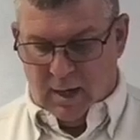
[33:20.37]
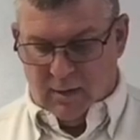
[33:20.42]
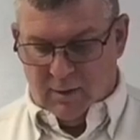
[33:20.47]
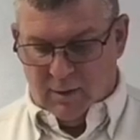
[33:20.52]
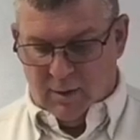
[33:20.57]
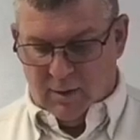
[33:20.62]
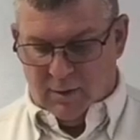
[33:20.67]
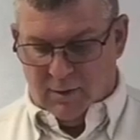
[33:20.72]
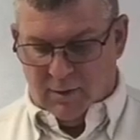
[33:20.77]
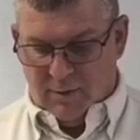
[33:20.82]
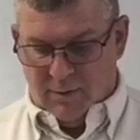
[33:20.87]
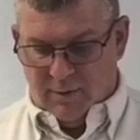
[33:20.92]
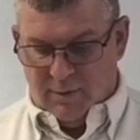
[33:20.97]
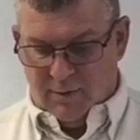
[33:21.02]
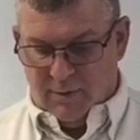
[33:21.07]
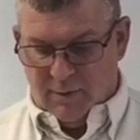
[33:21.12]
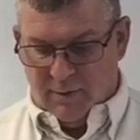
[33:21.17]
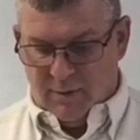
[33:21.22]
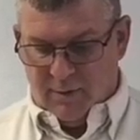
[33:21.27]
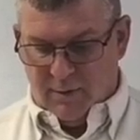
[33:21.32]

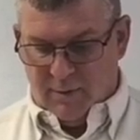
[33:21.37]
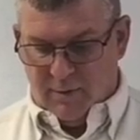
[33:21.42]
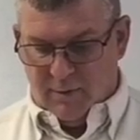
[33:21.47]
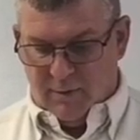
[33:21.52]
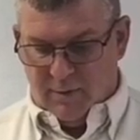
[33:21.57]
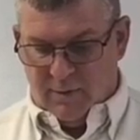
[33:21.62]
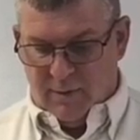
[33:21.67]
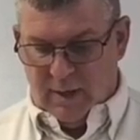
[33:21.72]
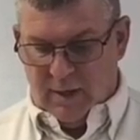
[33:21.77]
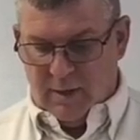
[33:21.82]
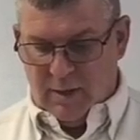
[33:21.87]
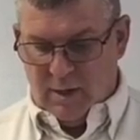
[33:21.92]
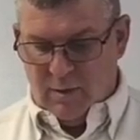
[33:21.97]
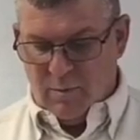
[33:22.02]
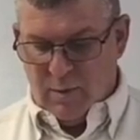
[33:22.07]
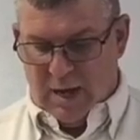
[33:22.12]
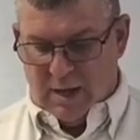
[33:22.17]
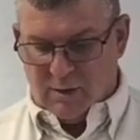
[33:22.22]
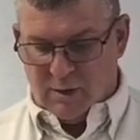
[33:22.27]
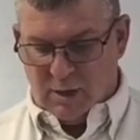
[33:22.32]
the
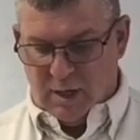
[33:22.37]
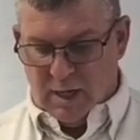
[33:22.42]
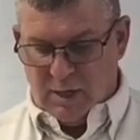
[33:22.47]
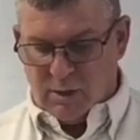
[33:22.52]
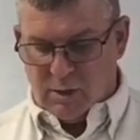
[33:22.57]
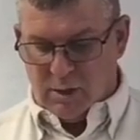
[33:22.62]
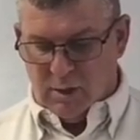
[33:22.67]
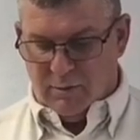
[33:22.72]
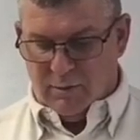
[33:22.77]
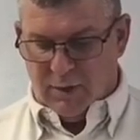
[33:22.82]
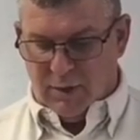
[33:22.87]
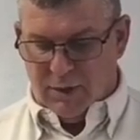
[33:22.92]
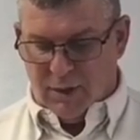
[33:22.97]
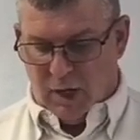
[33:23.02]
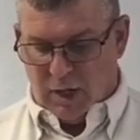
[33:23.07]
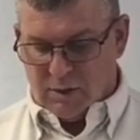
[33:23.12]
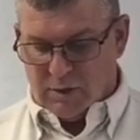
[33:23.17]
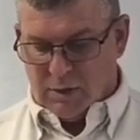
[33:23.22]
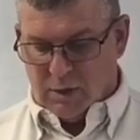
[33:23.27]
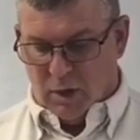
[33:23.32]
imagination of the
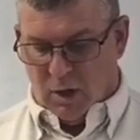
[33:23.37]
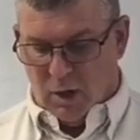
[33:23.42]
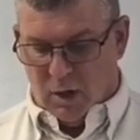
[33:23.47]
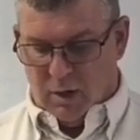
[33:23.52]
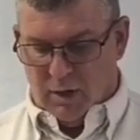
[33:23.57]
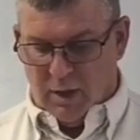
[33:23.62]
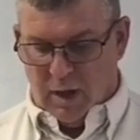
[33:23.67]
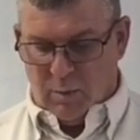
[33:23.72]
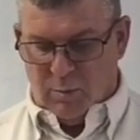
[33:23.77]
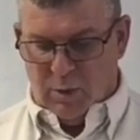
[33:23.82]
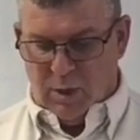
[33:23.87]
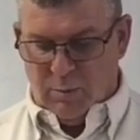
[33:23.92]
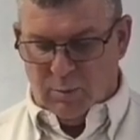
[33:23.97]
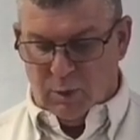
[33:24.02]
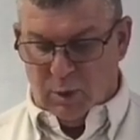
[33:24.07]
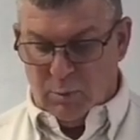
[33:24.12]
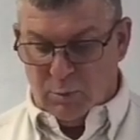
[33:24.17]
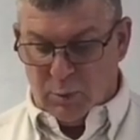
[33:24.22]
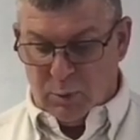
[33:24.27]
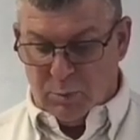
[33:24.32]
thoughts of the heart of thy
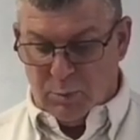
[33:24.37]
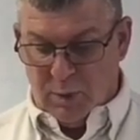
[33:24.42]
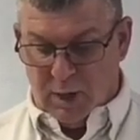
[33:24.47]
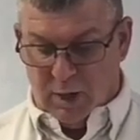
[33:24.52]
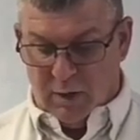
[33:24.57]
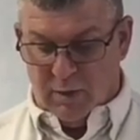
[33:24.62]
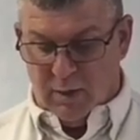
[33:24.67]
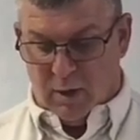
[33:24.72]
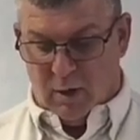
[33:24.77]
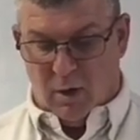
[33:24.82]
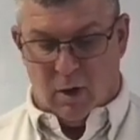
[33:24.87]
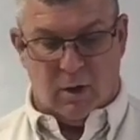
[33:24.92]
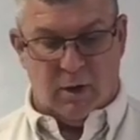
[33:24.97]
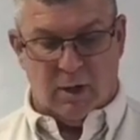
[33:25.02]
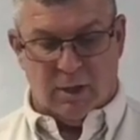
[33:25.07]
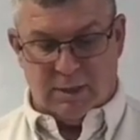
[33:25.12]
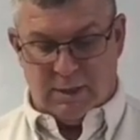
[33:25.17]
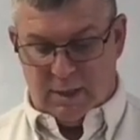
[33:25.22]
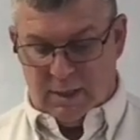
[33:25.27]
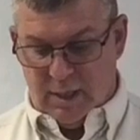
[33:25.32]
people and prepare their heart
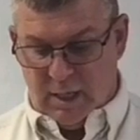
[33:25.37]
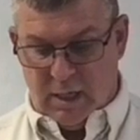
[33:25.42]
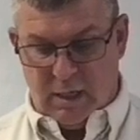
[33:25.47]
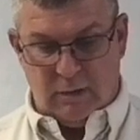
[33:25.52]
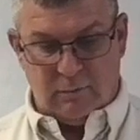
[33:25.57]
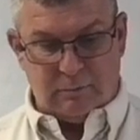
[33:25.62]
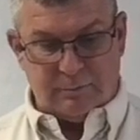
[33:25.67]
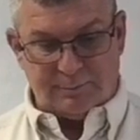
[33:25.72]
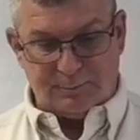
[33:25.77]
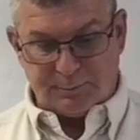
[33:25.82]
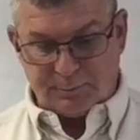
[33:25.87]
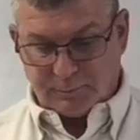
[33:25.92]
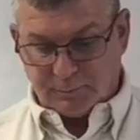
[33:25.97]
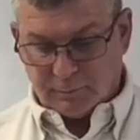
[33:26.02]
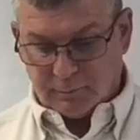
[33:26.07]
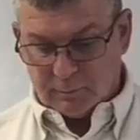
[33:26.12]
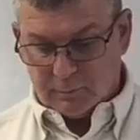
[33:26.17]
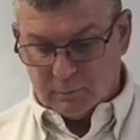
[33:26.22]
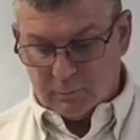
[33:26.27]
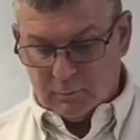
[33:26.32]
unto thee.
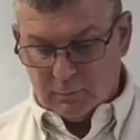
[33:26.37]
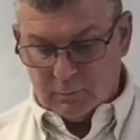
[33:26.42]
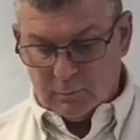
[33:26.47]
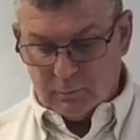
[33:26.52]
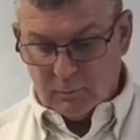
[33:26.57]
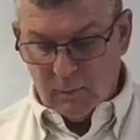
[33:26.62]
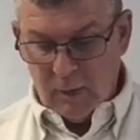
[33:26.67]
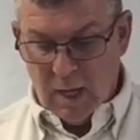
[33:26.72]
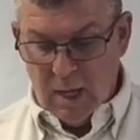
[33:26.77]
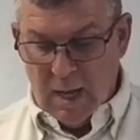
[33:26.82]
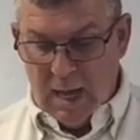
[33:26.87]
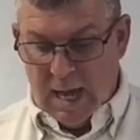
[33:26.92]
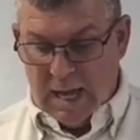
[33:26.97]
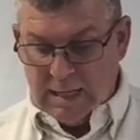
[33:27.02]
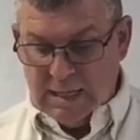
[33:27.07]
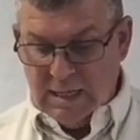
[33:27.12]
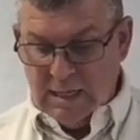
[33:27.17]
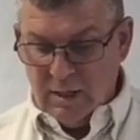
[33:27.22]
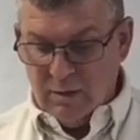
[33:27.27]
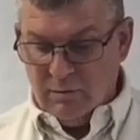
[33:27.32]

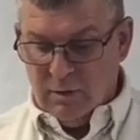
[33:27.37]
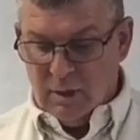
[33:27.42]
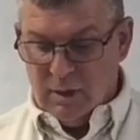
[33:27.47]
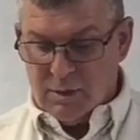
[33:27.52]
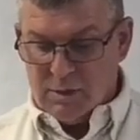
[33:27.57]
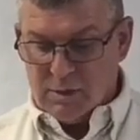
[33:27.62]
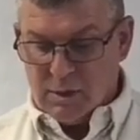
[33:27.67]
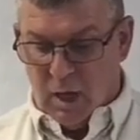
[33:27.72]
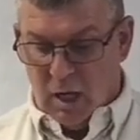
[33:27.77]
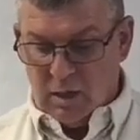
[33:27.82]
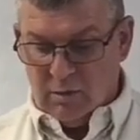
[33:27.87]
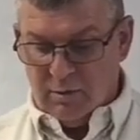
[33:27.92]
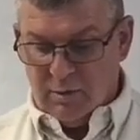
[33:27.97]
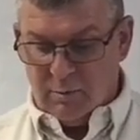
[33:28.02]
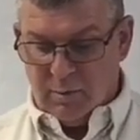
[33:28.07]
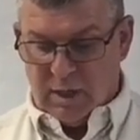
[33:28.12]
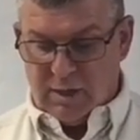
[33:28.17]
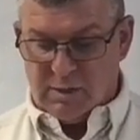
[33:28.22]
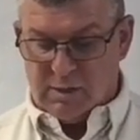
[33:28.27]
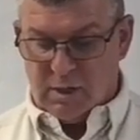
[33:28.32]
And give unto Solomon,
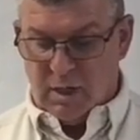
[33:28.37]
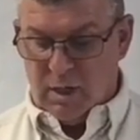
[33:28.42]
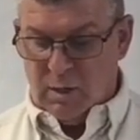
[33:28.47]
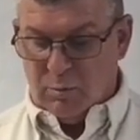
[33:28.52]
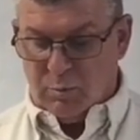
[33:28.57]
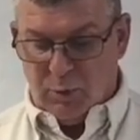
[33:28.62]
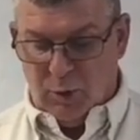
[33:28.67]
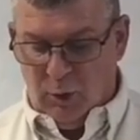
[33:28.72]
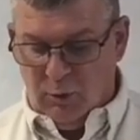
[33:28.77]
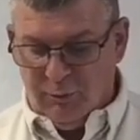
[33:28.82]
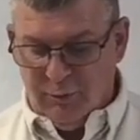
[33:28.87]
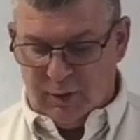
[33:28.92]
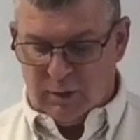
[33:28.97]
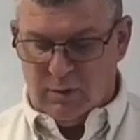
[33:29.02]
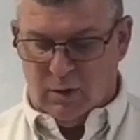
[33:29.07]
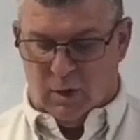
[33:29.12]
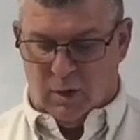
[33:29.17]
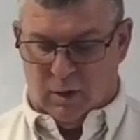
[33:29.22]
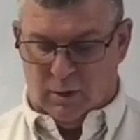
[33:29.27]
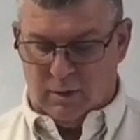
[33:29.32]
my son, a
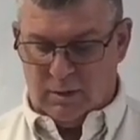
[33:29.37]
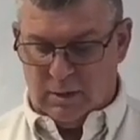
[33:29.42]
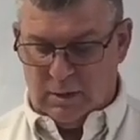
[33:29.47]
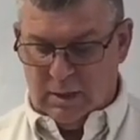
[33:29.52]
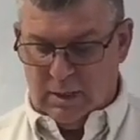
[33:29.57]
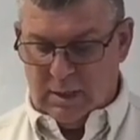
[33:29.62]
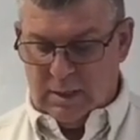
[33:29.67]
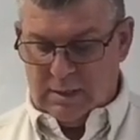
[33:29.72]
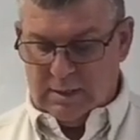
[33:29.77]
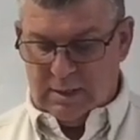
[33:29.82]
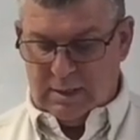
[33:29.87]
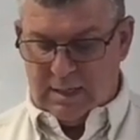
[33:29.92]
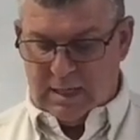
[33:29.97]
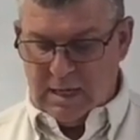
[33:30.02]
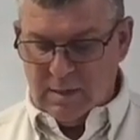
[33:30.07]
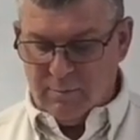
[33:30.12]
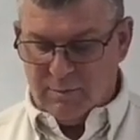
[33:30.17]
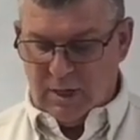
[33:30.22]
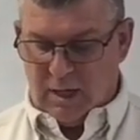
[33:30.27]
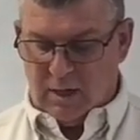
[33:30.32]
perfect heart to
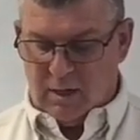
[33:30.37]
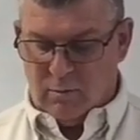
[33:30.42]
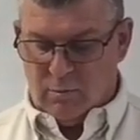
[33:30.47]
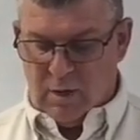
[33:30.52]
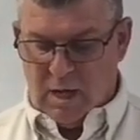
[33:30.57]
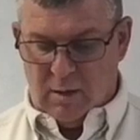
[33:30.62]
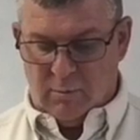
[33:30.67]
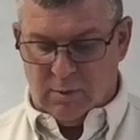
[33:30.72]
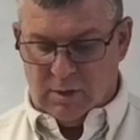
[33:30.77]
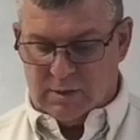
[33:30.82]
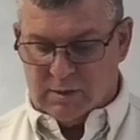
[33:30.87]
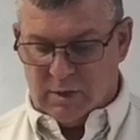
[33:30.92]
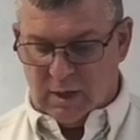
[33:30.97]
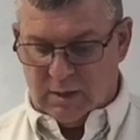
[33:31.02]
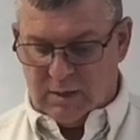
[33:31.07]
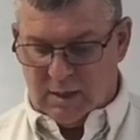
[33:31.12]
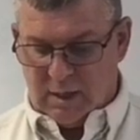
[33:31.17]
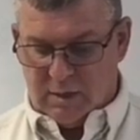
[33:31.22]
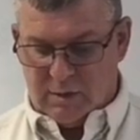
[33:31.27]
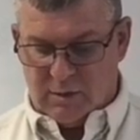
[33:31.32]
keep thy commandments, thy
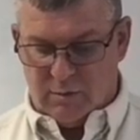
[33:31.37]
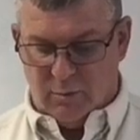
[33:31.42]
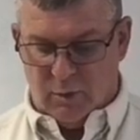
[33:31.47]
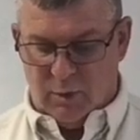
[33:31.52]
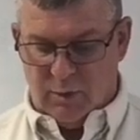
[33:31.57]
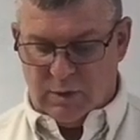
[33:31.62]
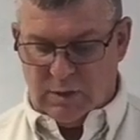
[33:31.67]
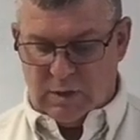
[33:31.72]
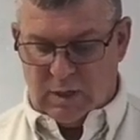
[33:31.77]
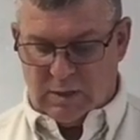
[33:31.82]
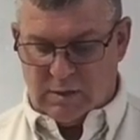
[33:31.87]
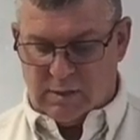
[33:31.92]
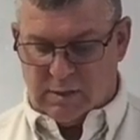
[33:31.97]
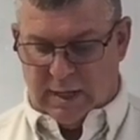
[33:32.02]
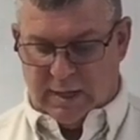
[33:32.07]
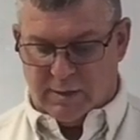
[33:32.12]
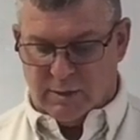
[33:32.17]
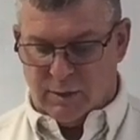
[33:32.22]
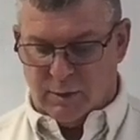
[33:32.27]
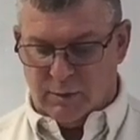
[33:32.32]
testimonies, thy
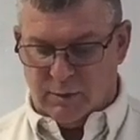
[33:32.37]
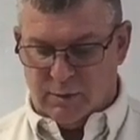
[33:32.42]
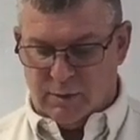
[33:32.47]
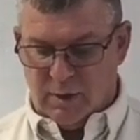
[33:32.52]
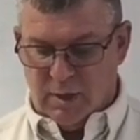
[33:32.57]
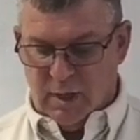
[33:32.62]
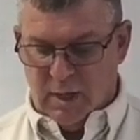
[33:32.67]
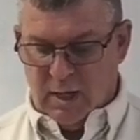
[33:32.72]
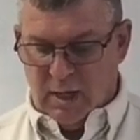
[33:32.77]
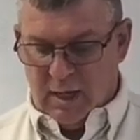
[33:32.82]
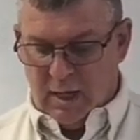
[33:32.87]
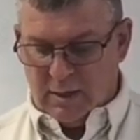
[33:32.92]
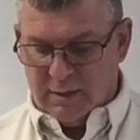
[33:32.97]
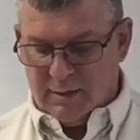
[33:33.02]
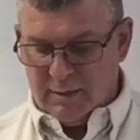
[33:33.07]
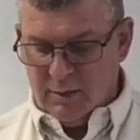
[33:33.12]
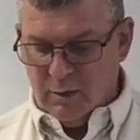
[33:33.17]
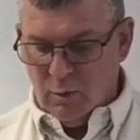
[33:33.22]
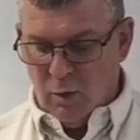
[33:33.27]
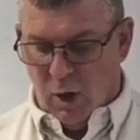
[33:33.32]
statutes, and
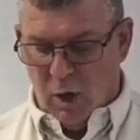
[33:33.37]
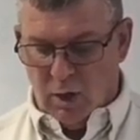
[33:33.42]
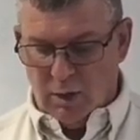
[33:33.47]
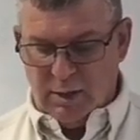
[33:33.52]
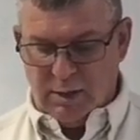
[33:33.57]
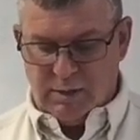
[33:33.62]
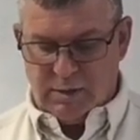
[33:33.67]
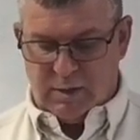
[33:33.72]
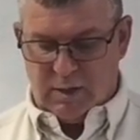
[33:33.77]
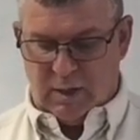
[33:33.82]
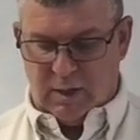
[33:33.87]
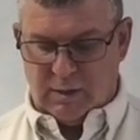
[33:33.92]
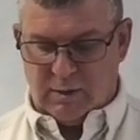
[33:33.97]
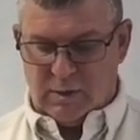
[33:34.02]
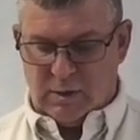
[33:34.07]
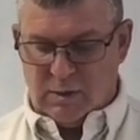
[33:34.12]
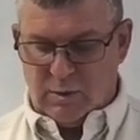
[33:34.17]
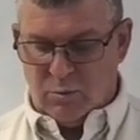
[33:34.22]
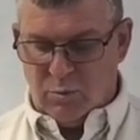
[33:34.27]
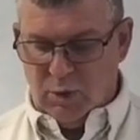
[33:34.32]
to do all these things
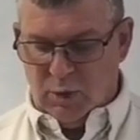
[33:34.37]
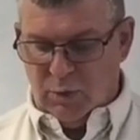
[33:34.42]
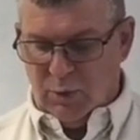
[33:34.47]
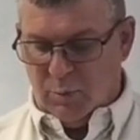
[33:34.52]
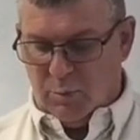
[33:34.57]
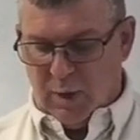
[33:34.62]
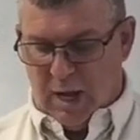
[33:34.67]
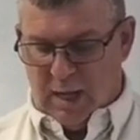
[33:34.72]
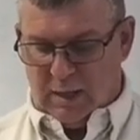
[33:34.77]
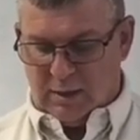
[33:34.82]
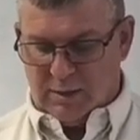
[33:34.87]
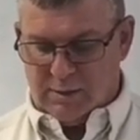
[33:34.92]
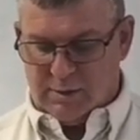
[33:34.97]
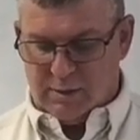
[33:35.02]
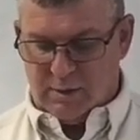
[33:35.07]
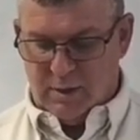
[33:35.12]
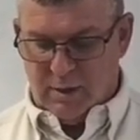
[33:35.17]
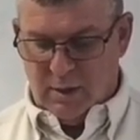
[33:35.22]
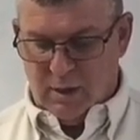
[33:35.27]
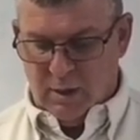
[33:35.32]
and to build the palace